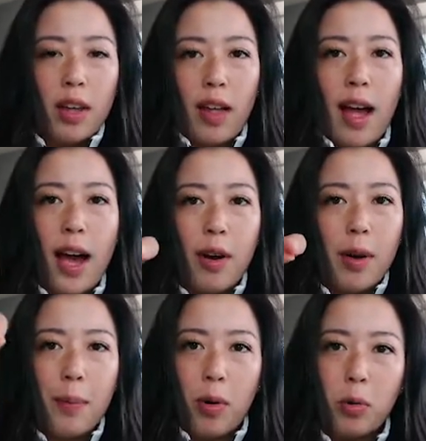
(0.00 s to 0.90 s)
how
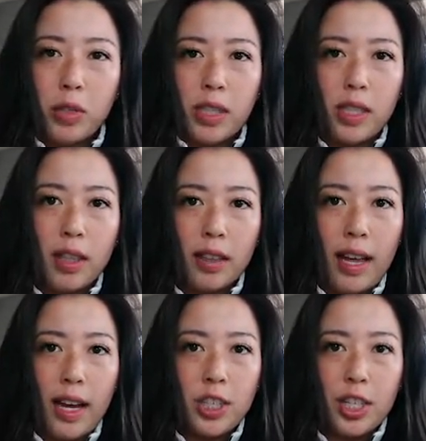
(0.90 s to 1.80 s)
I'm holding the
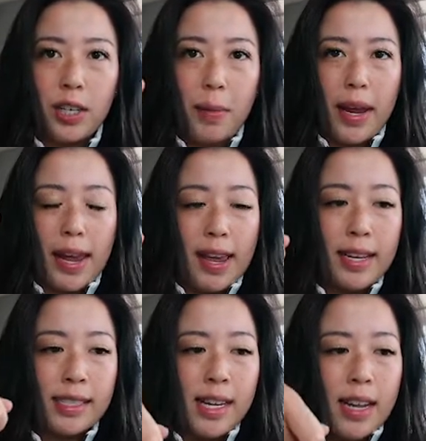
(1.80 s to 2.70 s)
lash in my
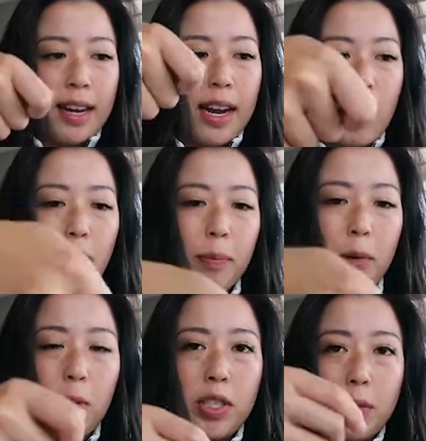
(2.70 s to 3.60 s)
hand and how I'm
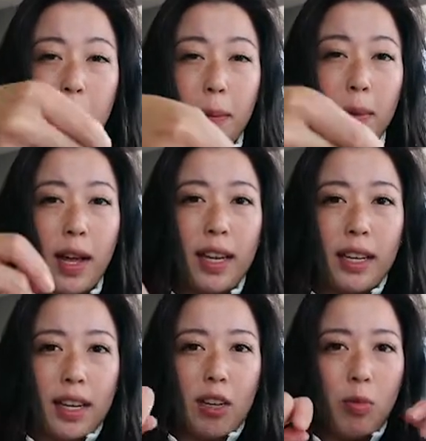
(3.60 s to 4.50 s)
going to be applying
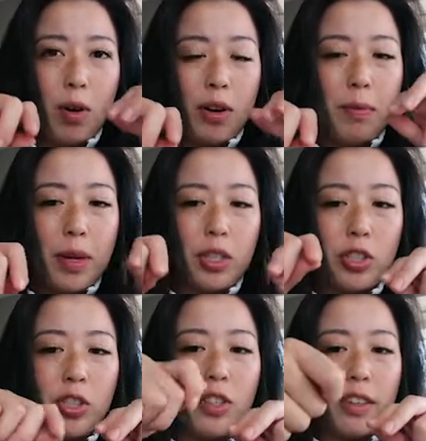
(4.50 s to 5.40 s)
it. You want to make
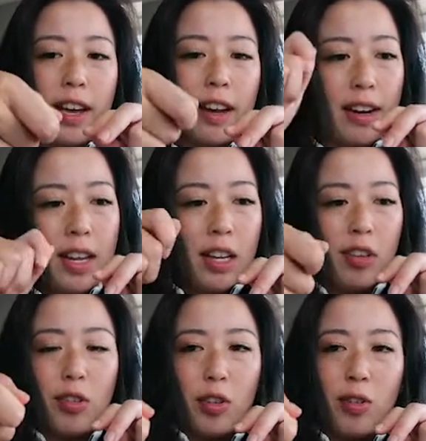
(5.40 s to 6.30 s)
sure that
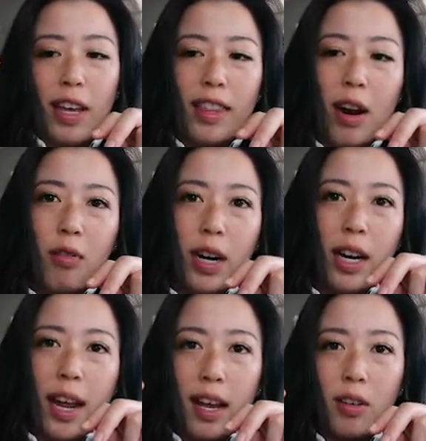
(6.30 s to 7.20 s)
you get that
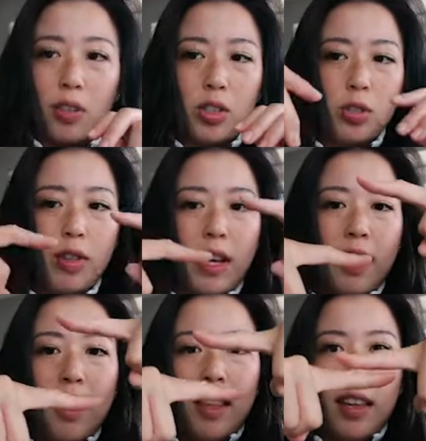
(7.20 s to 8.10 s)
right angle so that
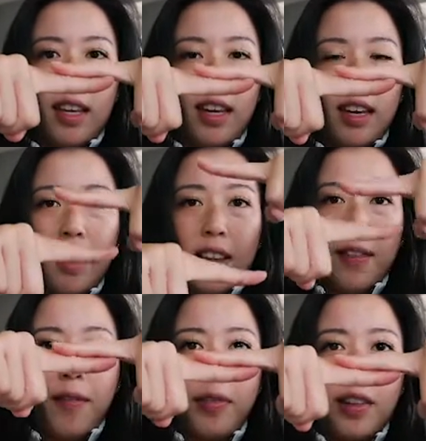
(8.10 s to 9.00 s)
the
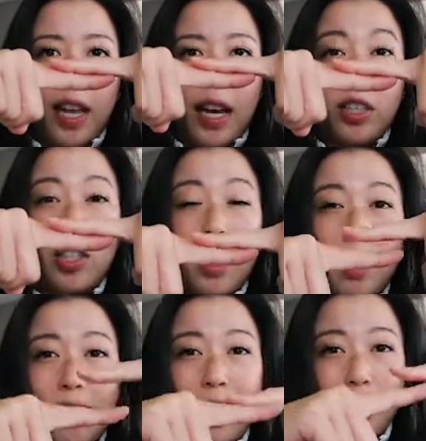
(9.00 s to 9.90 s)
lash and
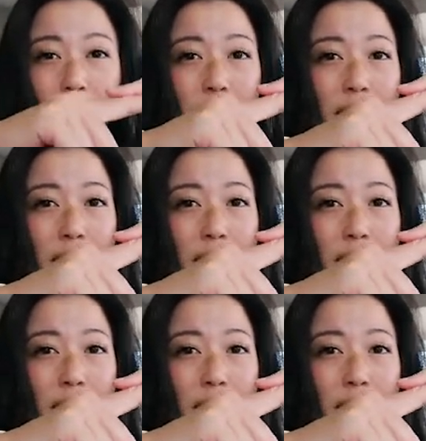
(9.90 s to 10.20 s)
the natural